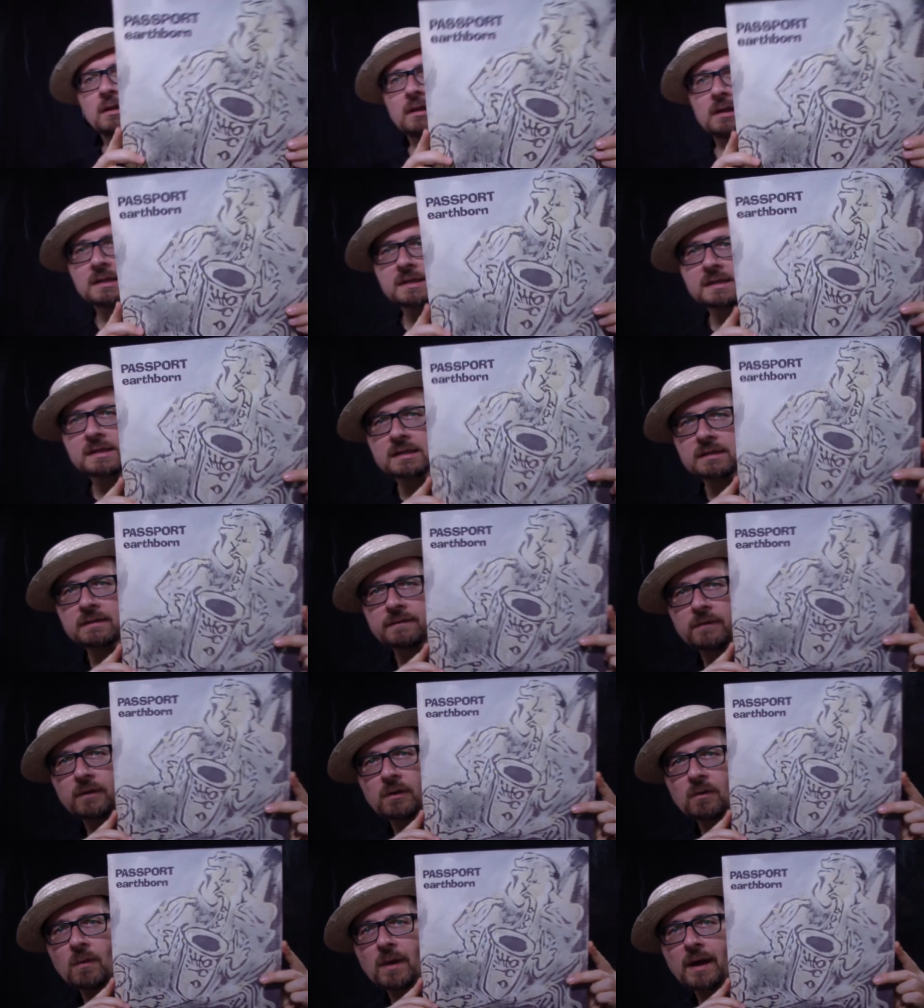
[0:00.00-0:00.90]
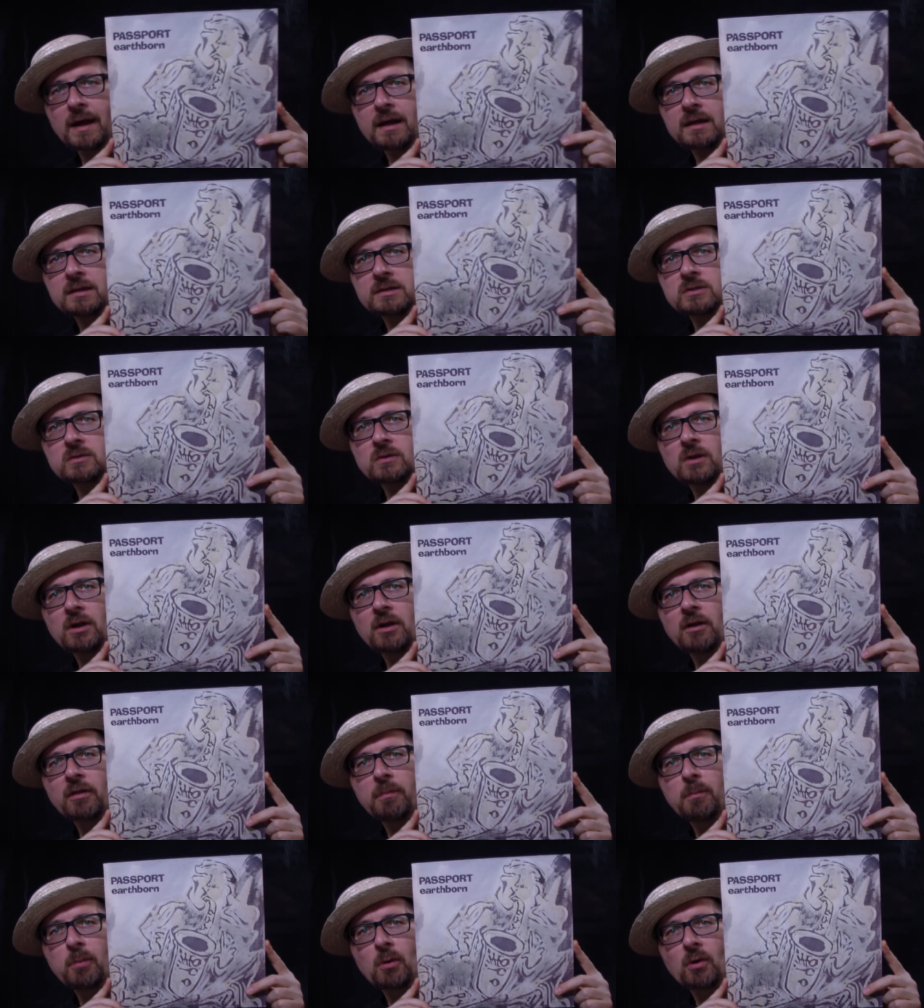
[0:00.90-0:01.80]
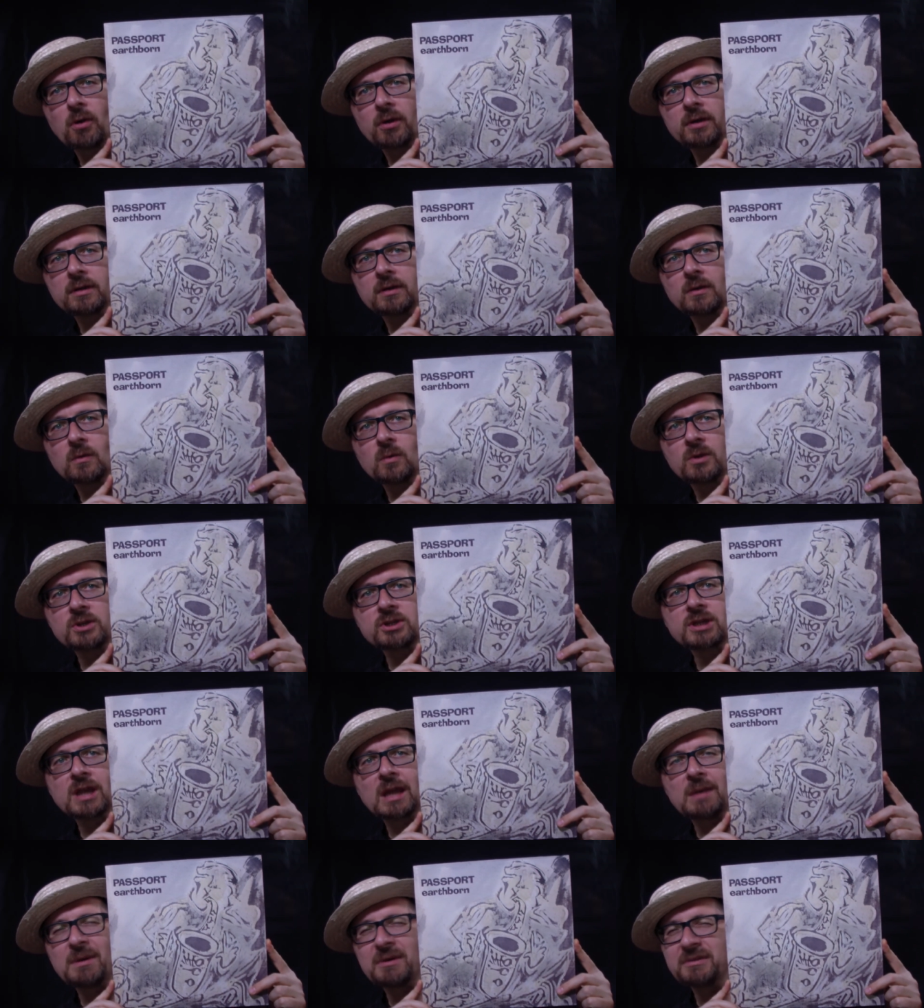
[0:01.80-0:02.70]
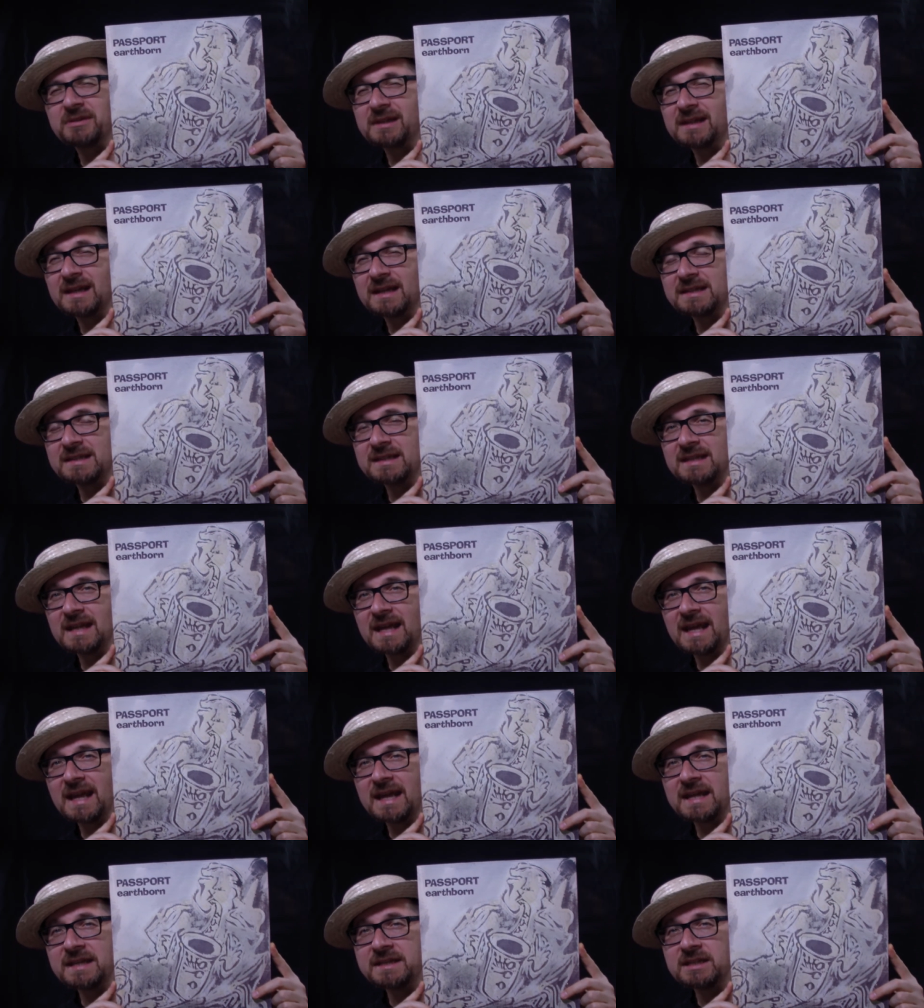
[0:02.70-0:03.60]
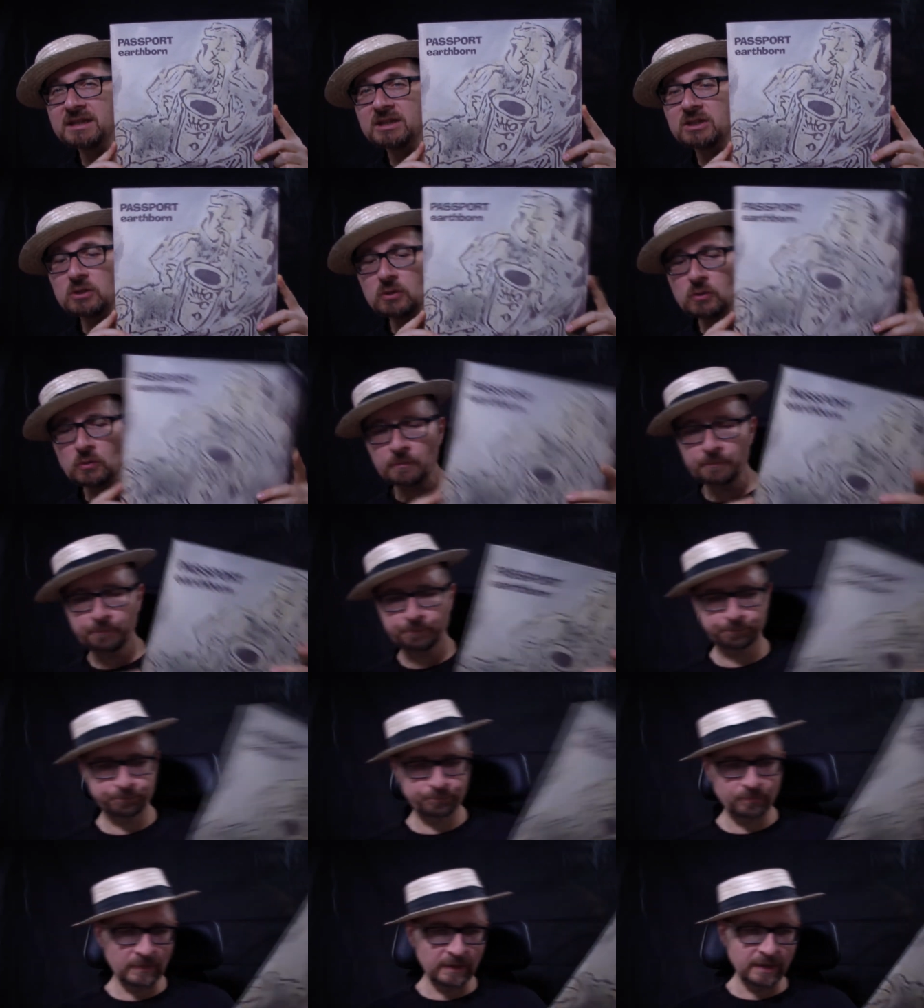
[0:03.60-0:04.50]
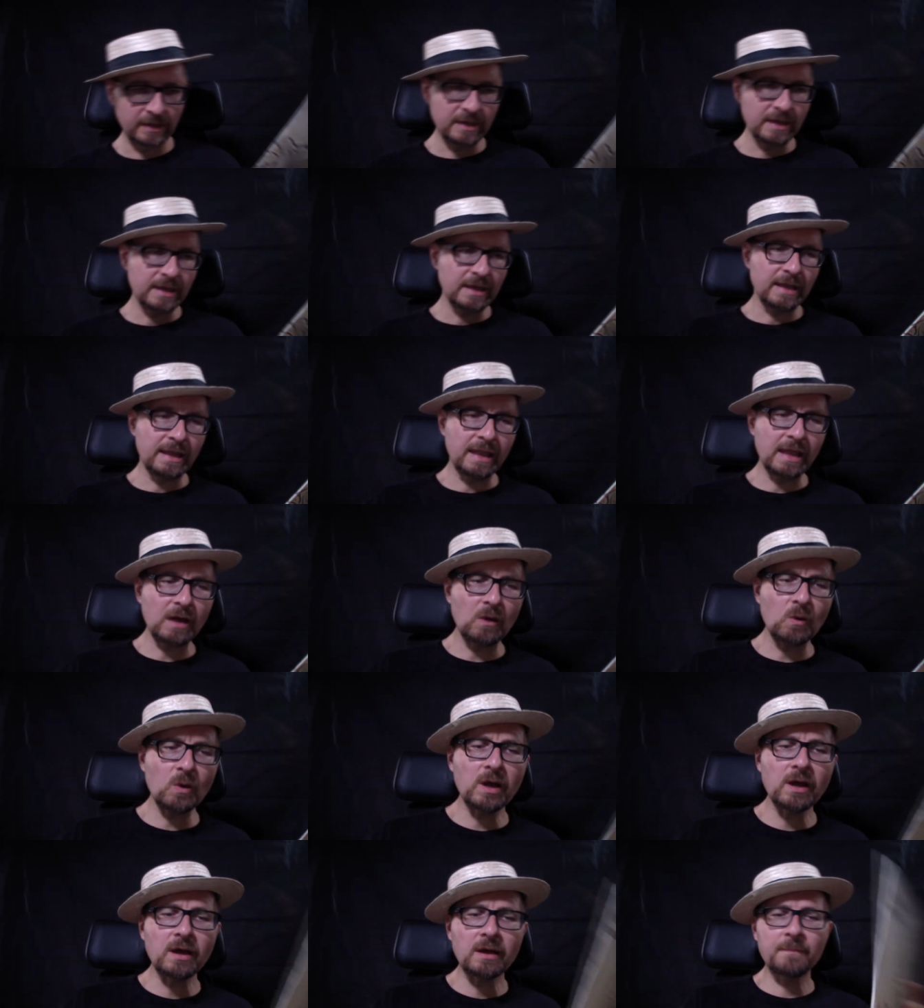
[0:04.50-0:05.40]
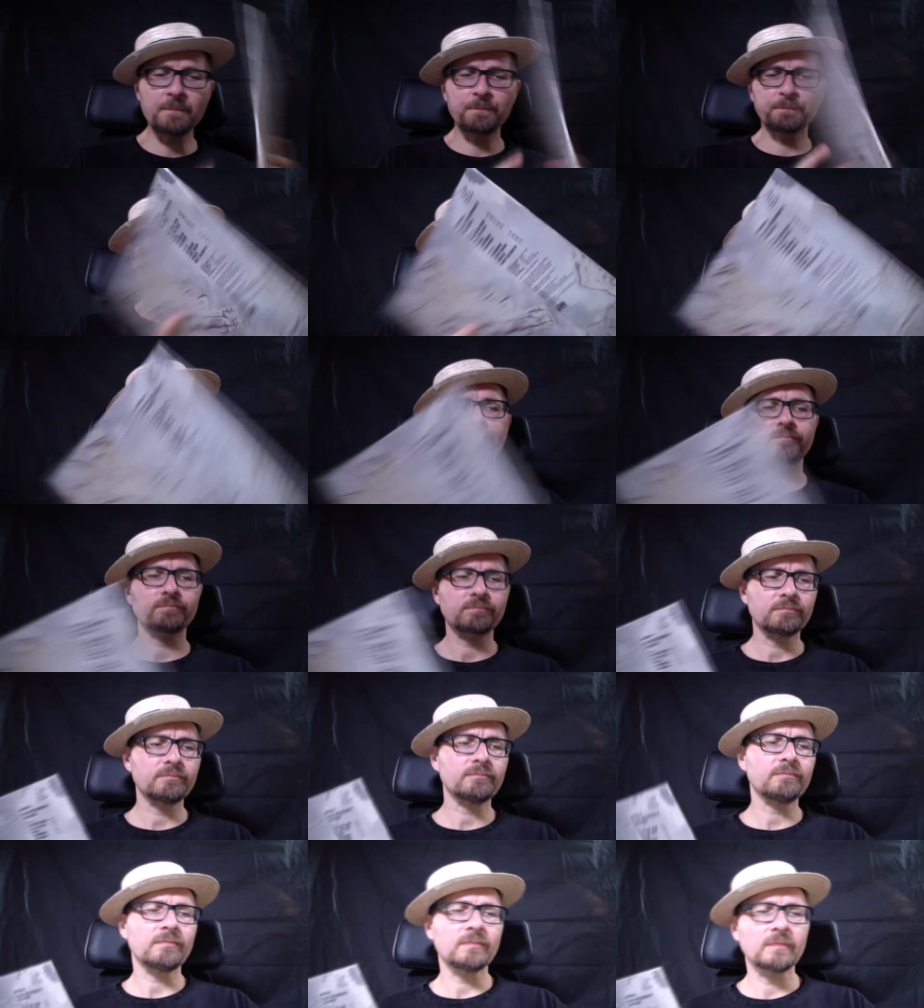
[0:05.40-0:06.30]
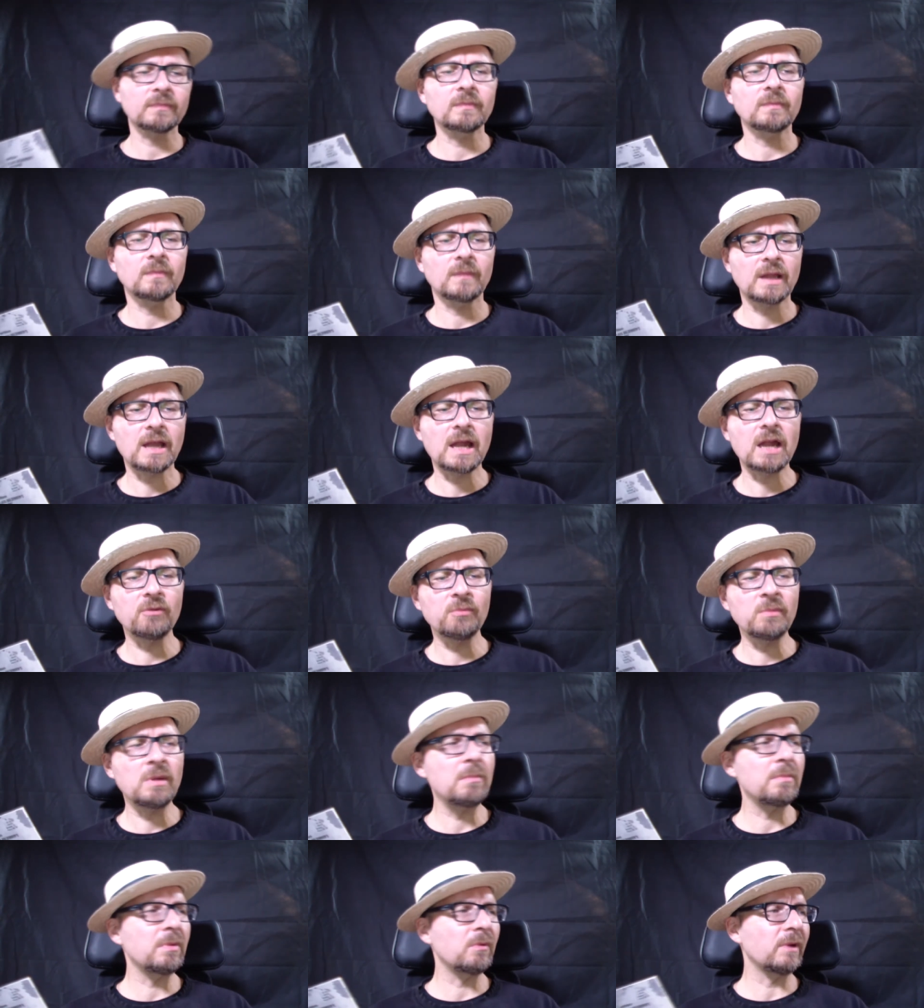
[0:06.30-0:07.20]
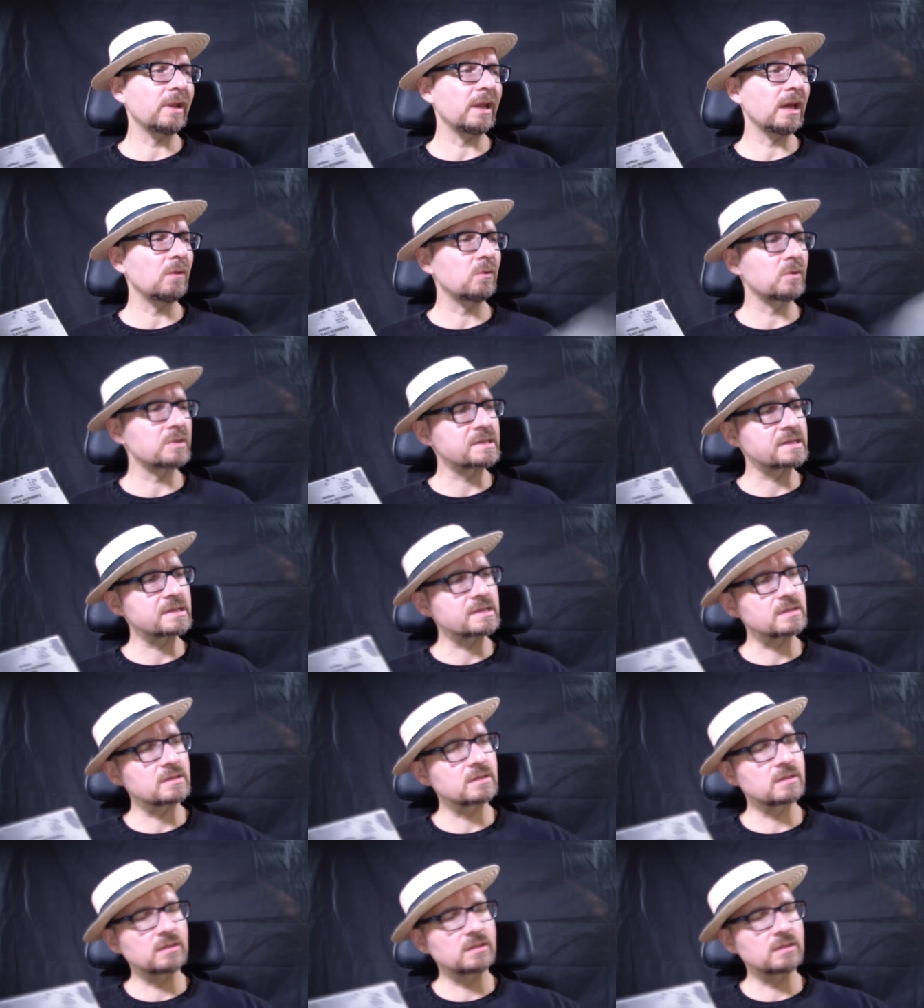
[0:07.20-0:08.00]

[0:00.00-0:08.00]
listened for a while to Earthborn, which came out in 1982. Now, um, I remember when I was